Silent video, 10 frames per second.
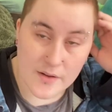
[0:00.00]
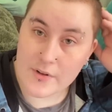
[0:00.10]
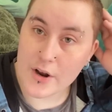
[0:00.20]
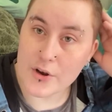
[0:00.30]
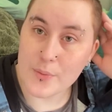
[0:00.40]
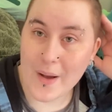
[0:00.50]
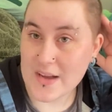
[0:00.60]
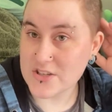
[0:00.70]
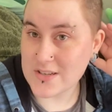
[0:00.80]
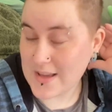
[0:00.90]
I've got a new
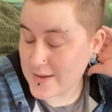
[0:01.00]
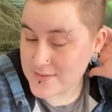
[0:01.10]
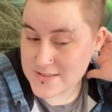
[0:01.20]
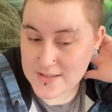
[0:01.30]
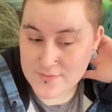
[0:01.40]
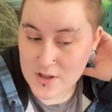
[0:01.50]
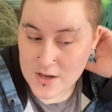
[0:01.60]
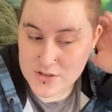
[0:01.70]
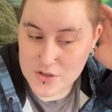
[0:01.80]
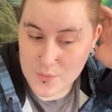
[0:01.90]
Passionate Kelsey
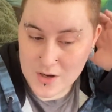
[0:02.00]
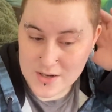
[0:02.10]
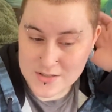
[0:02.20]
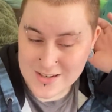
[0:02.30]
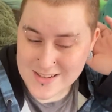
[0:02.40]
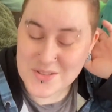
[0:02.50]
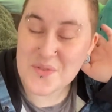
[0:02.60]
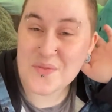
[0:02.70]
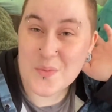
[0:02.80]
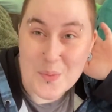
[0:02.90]
vlog to watch, and it's a
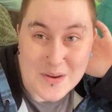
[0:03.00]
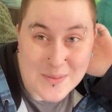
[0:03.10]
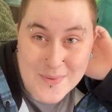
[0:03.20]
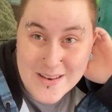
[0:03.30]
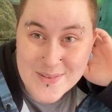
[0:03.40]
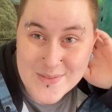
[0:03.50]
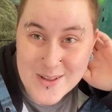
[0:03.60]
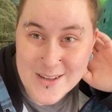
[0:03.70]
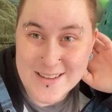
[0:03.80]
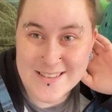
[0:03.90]
40-minute
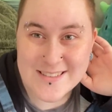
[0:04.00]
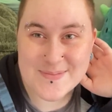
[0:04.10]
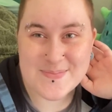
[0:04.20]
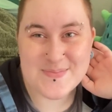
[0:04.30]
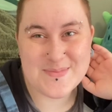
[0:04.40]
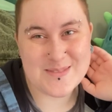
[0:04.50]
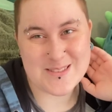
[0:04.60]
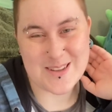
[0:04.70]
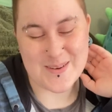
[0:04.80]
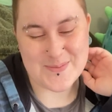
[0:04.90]
vlog, so